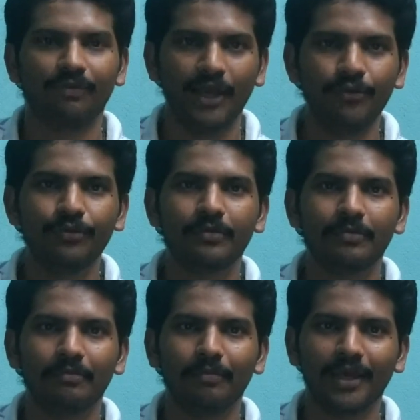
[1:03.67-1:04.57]

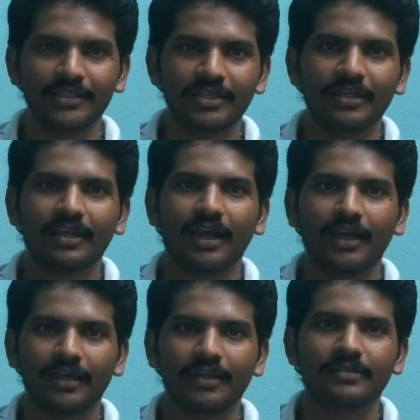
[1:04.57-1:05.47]
5 major
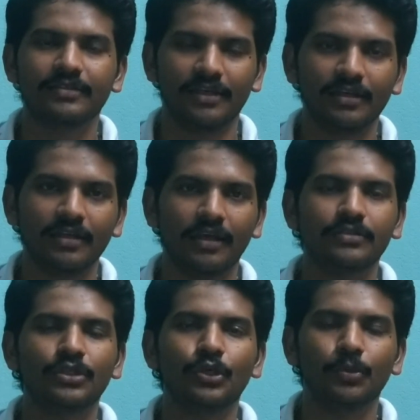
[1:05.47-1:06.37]
categories in
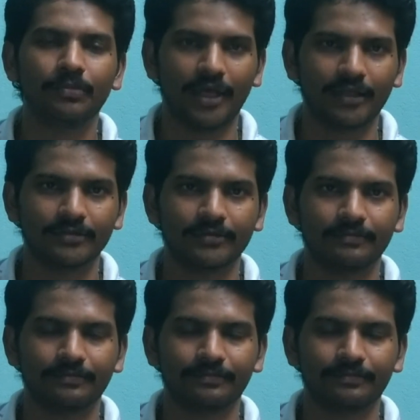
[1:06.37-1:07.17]
engine room tanks.